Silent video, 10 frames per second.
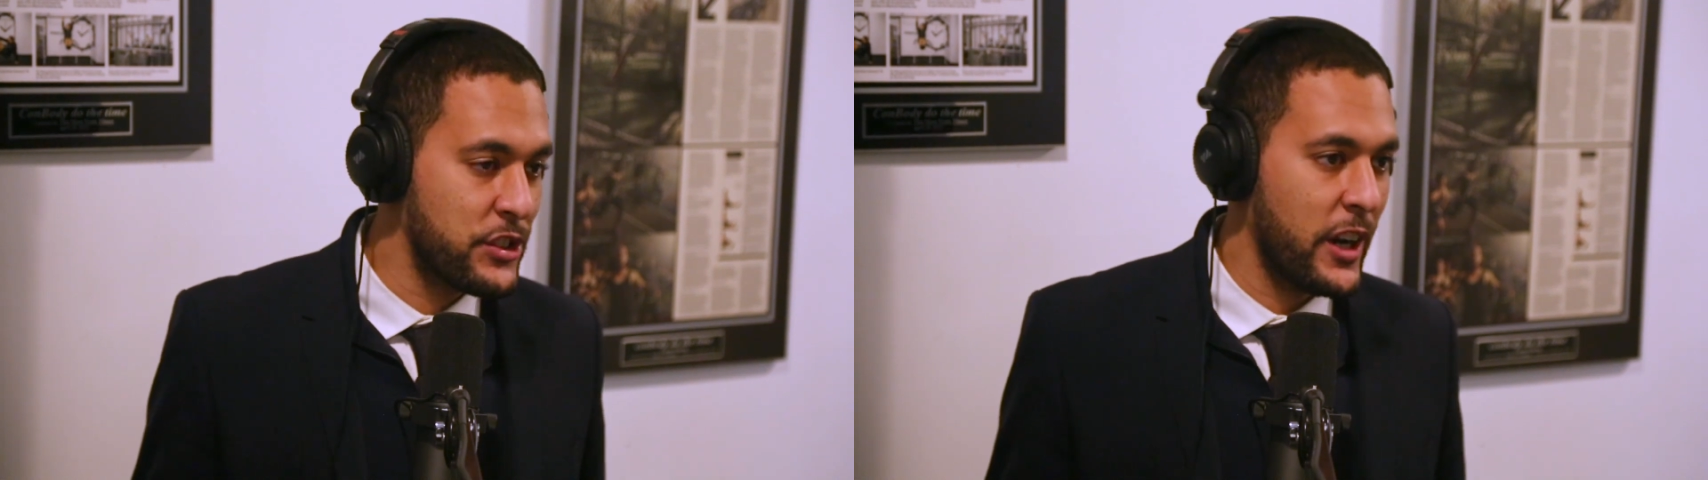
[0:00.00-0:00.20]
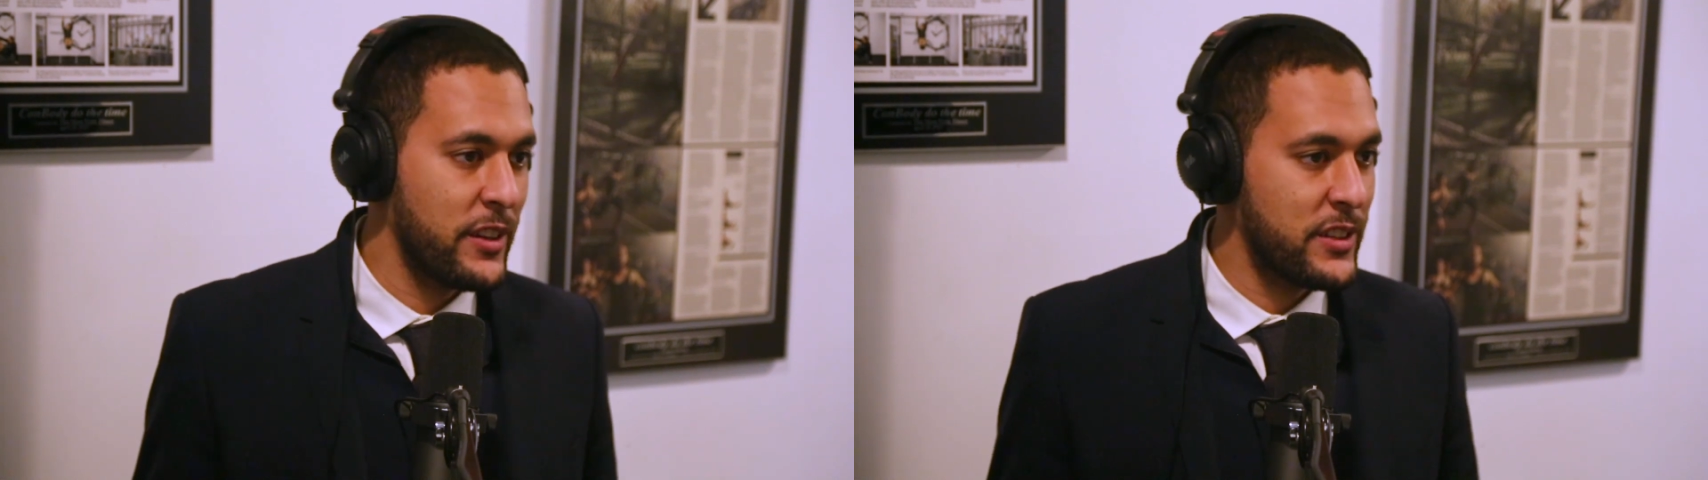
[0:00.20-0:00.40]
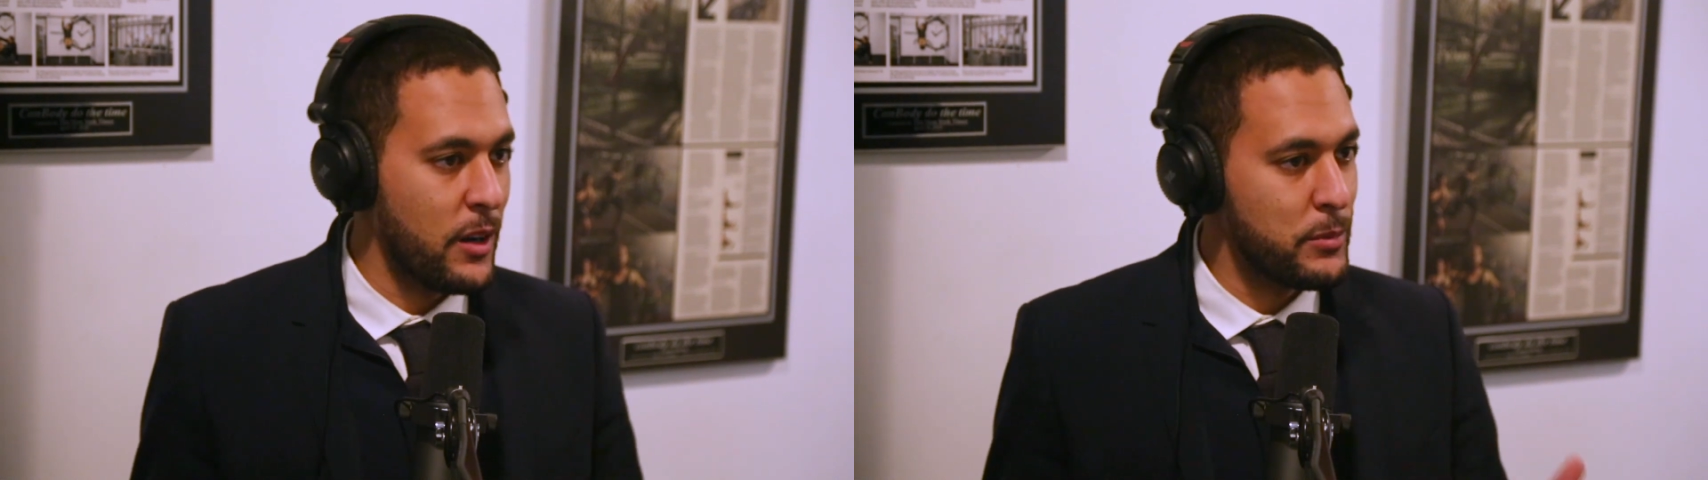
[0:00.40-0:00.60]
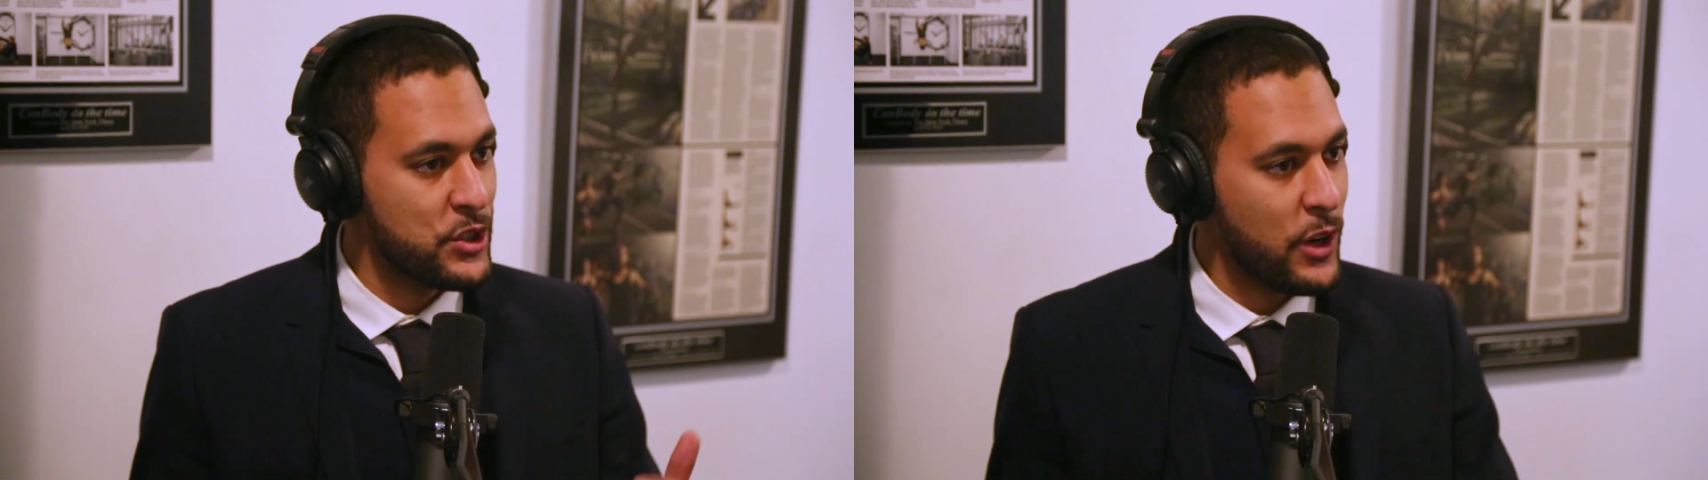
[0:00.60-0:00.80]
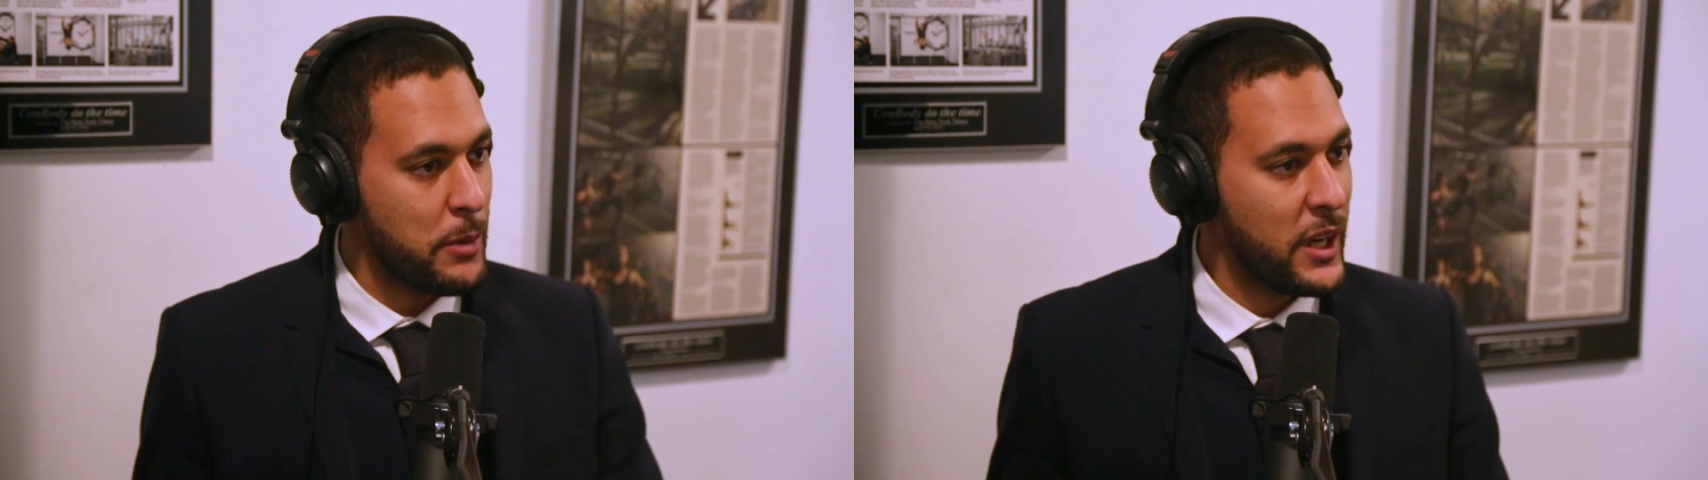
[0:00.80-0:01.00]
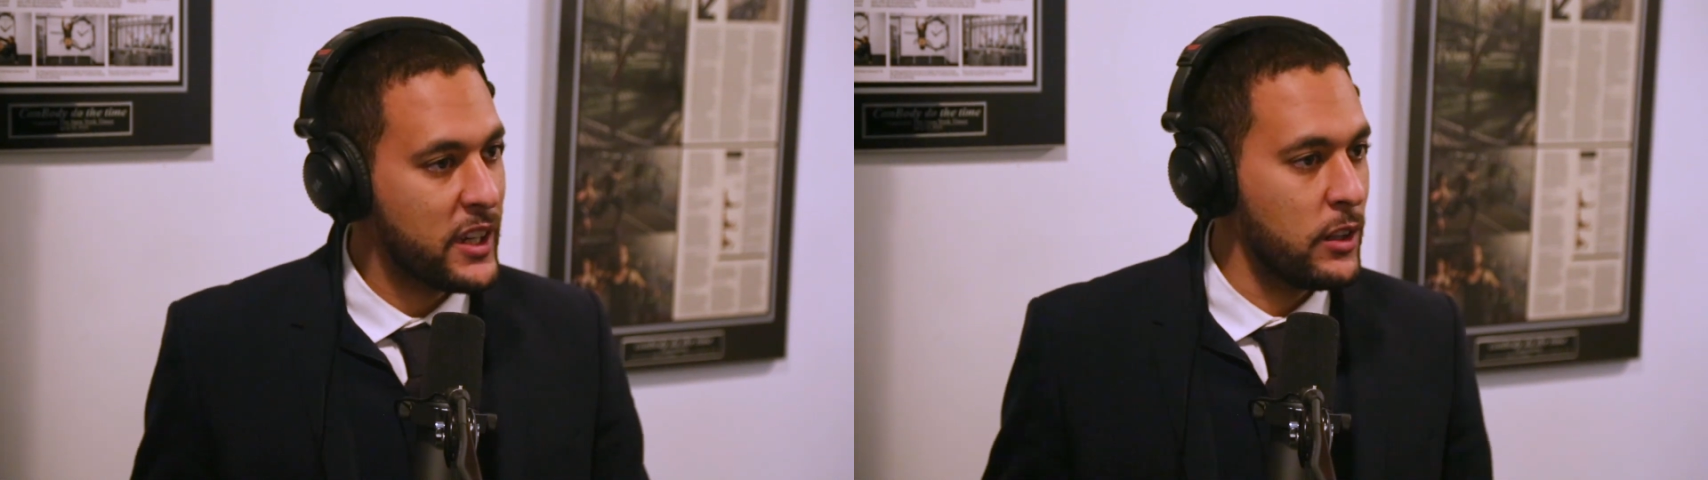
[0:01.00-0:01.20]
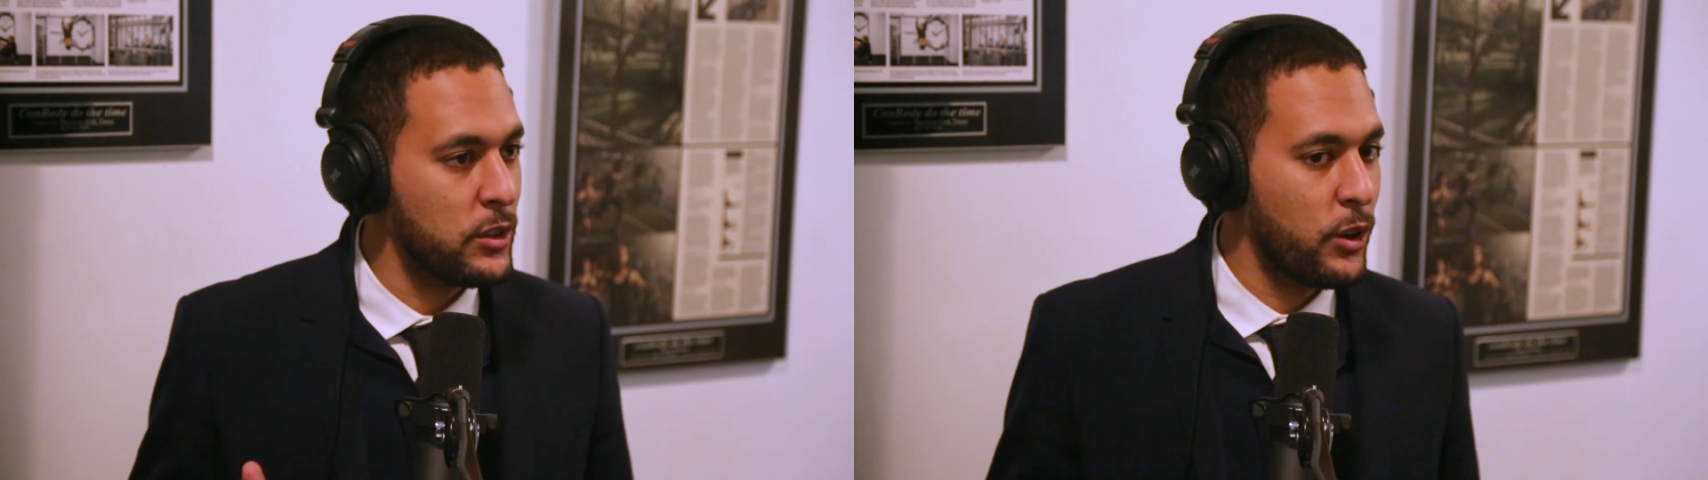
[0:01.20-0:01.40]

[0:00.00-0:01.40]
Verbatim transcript: Chinatown, but Tribeca,